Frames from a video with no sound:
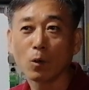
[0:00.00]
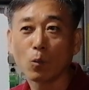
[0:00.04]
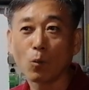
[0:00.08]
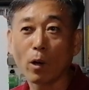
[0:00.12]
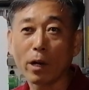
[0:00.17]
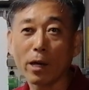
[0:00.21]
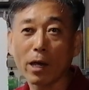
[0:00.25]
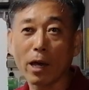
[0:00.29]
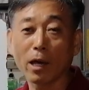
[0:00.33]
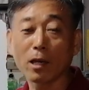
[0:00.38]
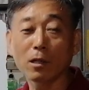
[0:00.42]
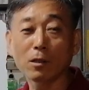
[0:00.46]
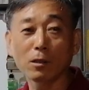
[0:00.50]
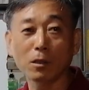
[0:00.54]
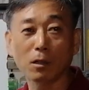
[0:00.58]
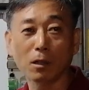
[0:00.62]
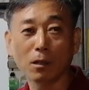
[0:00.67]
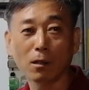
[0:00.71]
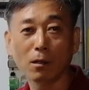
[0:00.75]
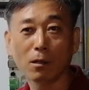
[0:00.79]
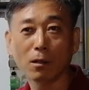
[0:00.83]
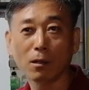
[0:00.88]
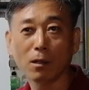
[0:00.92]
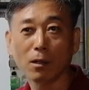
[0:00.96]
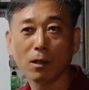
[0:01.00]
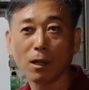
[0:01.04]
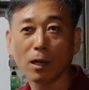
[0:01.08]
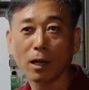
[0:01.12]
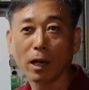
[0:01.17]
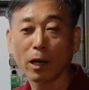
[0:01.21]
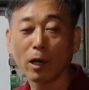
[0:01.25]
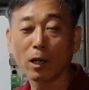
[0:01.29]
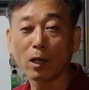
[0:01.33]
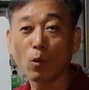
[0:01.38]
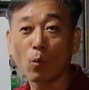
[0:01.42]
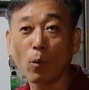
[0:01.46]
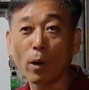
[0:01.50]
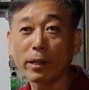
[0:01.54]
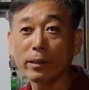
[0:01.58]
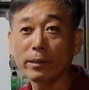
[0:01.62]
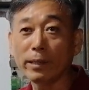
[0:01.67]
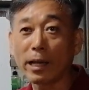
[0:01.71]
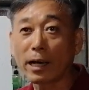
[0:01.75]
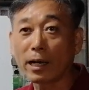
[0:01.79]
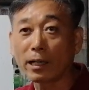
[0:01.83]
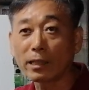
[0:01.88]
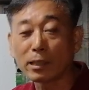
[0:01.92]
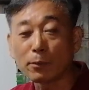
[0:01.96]
Why anger? And why
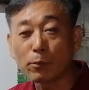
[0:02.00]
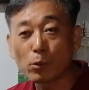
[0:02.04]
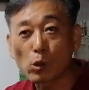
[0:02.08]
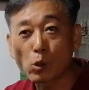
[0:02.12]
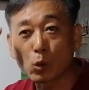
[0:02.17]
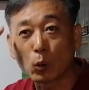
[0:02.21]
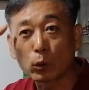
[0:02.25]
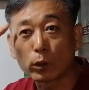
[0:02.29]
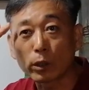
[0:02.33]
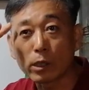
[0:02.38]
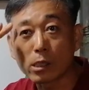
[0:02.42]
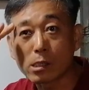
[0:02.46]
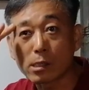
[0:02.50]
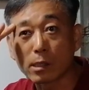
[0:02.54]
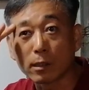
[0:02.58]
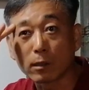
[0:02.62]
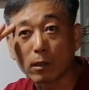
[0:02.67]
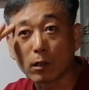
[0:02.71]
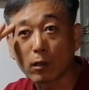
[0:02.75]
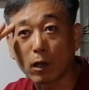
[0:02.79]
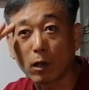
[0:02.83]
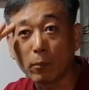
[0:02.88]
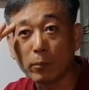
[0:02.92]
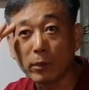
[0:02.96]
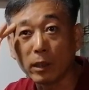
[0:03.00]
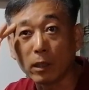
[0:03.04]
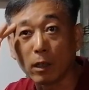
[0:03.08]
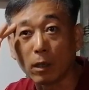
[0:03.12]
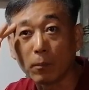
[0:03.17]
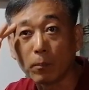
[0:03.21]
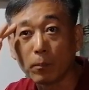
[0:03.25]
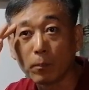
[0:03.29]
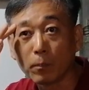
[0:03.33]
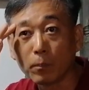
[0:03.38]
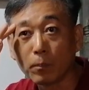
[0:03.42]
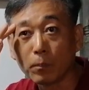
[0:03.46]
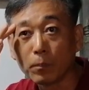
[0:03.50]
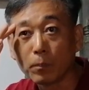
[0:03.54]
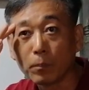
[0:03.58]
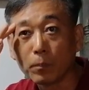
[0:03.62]
negative thought is still coming up?